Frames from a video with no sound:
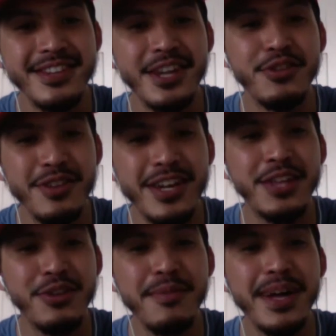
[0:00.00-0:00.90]
Can
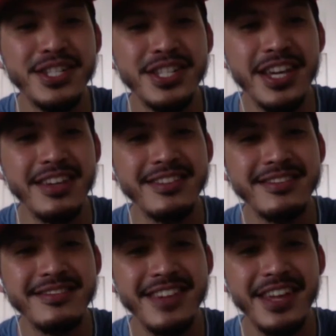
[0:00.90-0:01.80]
you imagine it?
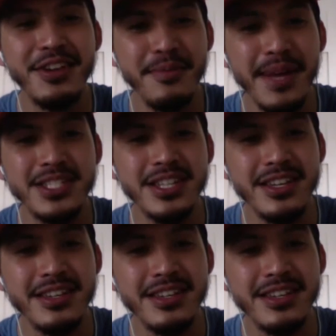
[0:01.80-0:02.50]
Can you imagine it?